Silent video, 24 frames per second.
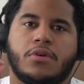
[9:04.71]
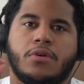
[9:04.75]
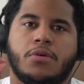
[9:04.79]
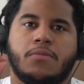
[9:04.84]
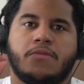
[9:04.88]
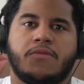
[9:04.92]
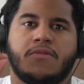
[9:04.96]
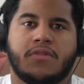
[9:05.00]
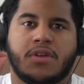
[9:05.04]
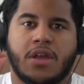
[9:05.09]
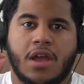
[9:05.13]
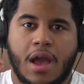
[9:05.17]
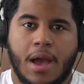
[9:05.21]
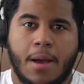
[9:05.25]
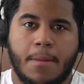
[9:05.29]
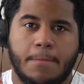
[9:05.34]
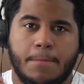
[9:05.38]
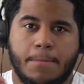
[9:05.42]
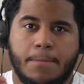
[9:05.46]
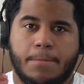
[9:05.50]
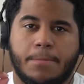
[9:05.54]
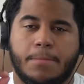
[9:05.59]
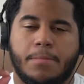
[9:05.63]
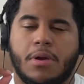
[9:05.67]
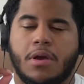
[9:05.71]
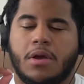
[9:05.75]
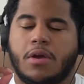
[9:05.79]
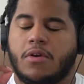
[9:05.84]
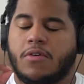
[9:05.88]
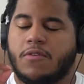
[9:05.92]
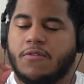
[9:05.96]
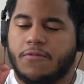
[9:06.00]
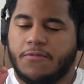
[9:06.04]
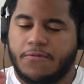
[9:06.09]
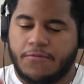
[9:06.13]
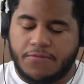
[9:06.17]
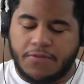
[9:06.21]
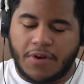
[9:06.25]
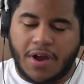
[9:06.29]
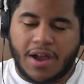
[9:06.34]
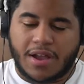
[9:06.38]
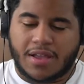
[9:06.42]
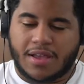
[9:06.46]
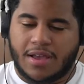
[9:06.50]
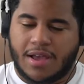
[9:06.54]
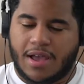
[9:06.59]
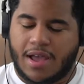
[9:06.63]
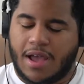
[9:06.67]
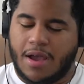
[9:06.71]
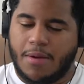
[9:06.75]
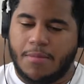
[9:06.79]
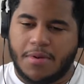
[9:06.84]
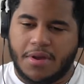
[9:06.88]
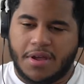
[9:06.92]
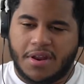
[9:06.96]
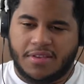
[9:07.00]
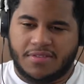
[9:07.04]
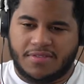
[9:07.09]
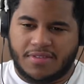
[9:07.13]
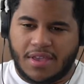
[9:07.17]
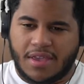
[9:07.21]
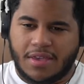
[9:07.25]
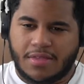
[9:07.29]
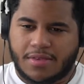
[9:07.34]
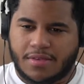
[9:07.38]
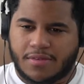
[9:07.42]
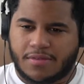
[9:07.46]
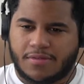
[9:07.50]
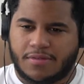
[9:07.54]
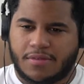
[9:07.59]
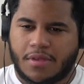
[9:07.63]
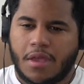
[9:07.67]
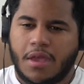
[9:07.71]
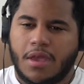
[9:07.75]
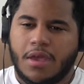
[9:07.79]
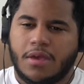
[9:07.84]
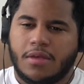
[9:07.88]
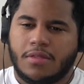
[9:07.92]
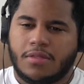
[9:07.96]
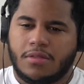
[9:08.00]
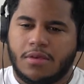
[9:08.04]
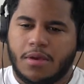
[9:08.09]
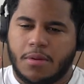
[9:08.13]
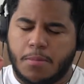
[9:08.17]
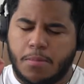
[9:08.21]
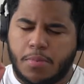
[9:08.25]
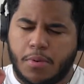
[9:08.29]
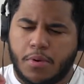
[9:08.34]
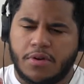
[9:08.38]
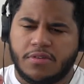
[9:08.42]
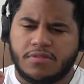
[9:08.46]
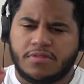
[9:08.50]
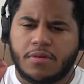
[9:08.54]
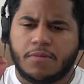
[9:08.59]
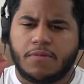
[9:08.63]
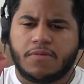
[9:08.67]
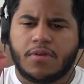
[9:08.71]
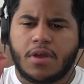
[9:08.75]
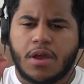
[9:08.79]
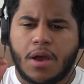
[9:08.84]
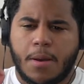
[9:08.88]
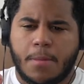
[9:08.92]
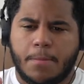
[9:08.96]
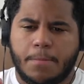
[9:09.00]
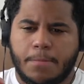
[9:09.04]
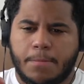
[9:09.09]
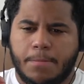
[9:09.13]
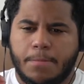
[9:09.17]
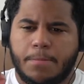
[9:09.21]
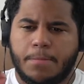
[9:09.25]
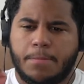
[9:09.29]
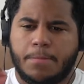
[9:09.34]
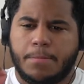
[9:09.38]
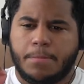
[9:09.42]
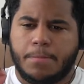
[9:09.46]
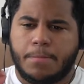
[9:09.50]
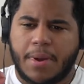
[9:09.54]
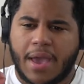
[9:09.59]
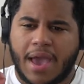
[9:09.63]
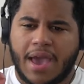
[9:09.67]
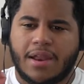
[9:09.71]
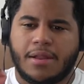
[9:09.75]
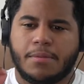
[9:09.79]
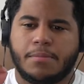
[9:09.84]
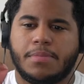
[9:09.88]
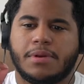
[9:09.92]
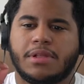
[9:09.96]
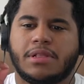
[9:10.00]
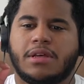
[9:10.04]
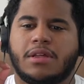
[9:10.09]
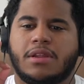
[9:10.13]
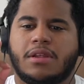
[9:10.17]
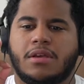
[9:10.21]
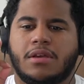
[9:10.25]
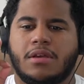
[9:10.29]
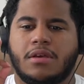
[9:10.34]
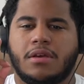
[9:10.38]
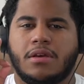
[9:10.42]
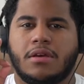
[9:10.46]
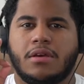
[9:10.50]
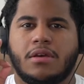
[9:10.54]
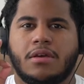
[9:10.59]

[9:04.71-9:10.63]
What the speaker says: of fuck. How am I going to say this? The importance of compatibility.